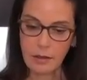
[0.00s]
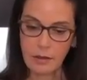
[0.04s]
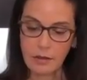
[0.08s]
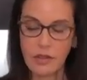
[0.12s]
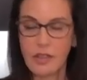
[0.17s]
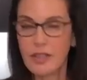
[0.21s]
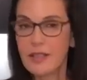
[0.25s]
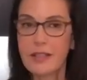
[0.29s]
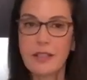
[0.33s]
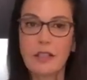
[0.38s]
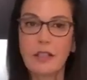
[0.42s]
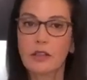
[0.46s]

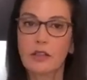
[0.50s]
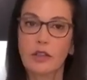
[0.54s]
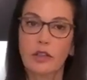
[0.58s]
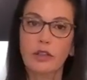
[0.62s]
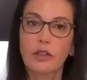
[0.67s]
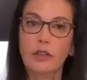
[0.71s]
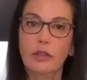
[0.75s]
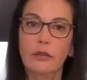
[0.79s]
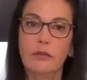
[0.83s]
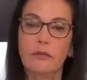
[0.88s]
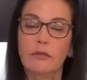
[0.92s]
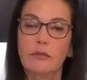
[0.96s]
just
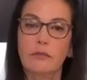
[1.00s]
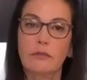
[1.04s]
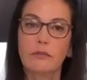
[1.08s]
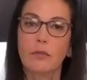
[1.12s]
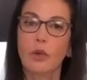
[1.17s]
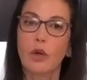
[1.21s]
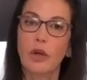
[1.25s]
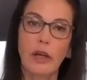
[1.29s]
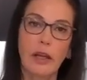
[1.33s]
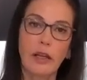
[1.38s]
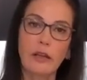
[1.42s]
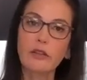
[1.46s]
alert,
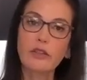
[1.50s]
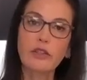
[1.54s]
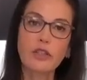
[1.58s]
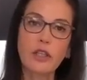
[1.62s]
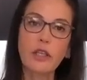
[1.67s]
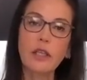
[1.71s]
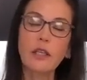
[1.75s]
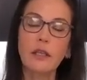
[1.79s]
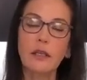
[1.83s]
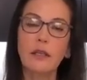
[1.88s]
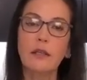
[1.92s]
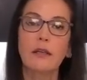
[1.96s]
more
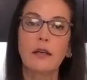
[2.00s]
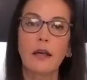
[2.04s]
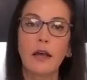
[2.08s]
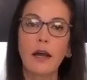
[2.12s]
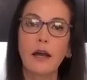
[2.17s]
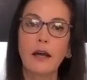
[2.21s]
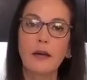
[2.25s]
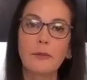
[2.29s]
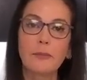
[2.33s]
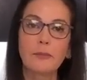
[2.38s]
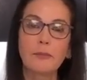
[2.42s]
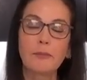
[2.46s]
energy.
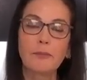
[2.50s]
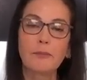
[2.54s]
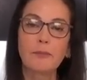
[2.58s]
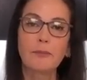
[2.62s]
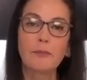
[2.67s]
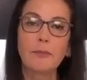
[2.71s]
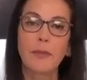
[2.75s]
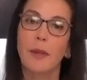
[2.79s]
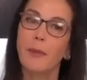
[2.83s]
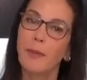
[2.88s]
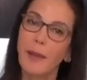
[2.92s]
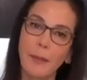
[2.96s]

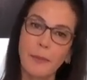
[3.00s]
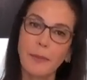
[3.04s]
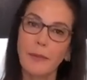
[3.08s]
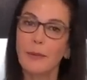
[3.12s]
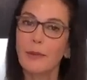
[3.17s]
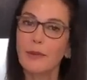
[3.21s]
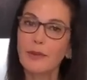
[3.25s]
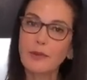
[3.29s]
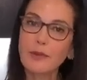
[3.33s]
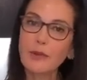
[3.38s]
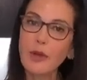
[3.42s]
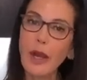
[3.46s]
It might be
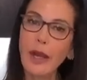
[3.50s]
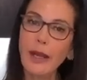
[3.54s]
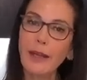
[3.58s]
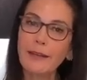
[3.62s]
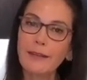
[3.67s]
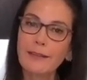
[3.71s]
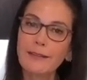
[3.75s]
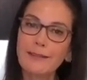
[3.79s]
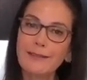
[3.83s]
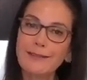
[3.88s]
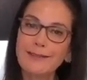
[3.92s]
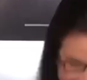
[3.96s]
worth trying.